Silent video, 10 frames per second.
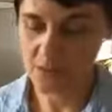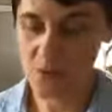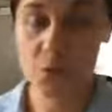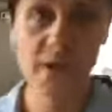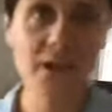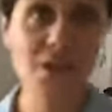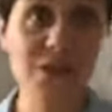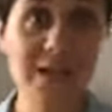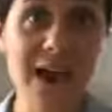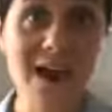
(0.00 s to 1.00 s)
So what we're going to
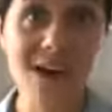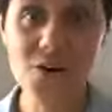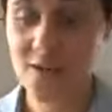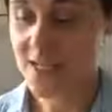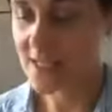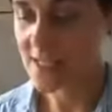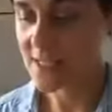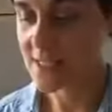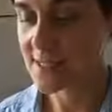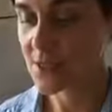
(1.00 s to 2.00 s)
do now
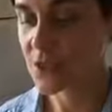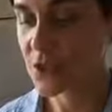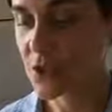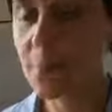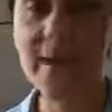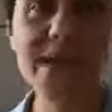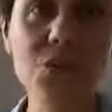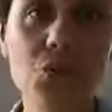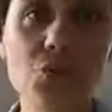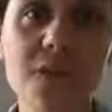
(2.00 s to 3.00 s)
is to
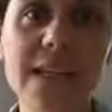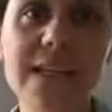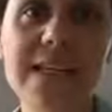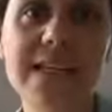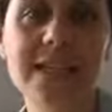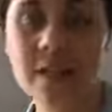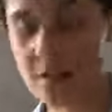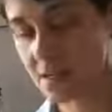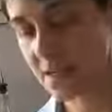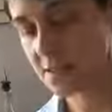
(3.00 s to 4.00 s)
make really
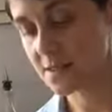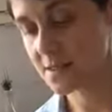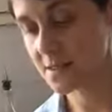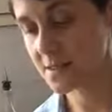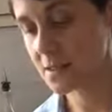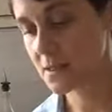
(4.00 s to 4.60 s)
nice,